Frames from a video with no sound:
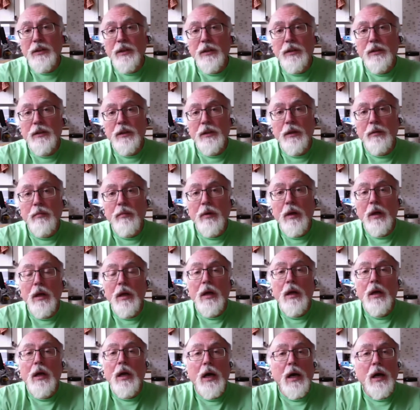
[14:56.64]
that
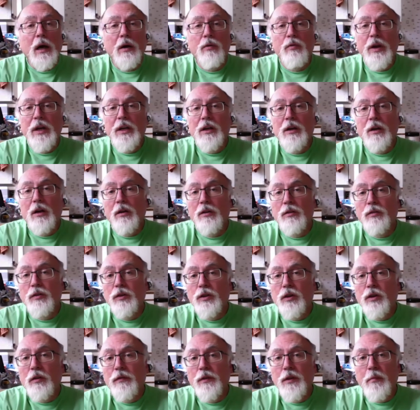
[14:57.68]
I read a lot of
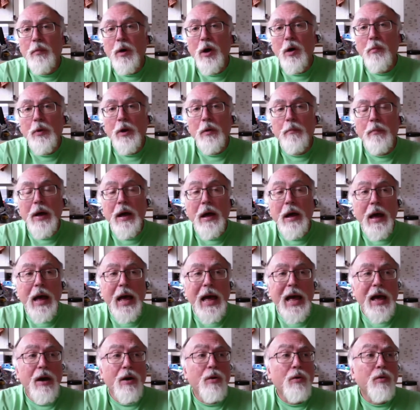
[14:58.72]
stuff at the moment about
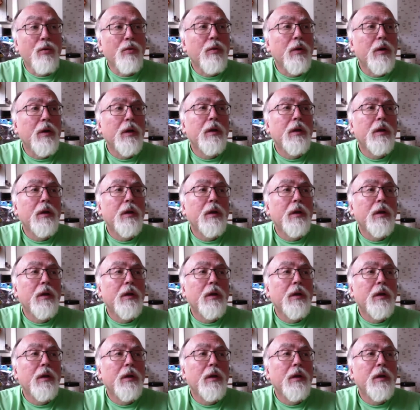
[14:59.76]
how